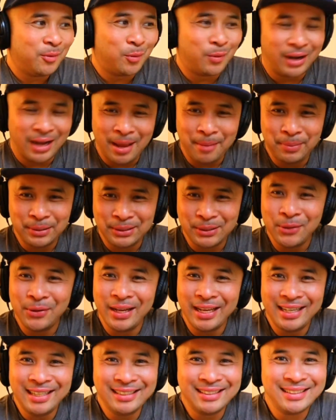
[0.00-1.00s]
We're at
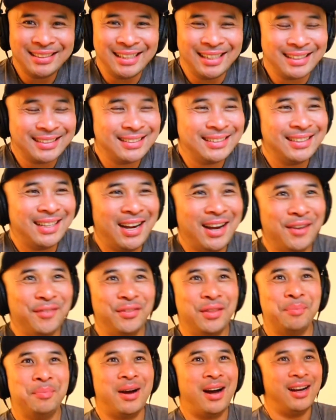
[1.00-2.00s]
episode 86
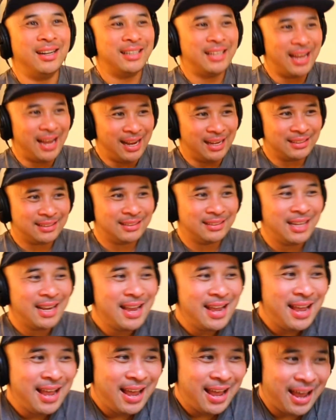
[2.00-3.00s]
of the podcast,
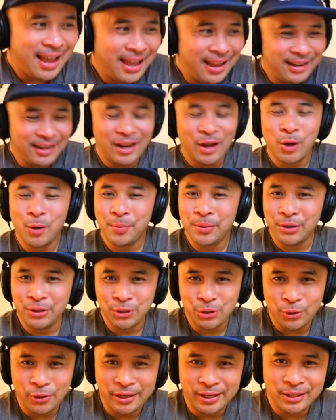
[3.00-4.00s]
and I hope you're
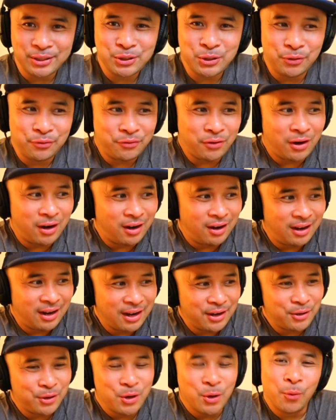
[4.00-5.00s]
enjoying it so far.
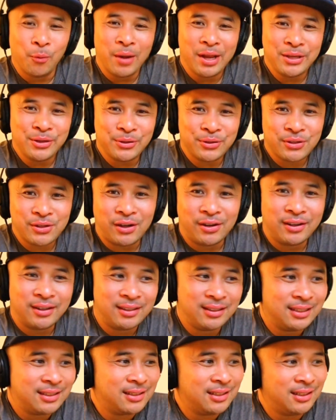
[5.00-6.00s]
I don't know when you
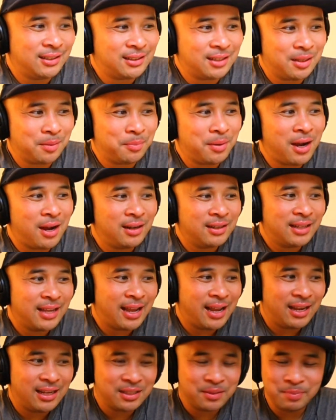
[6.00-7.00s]
started listening to the
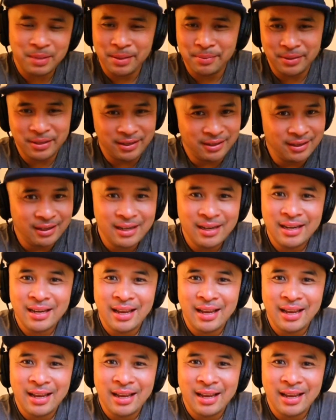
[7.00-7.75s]
podcast, maybe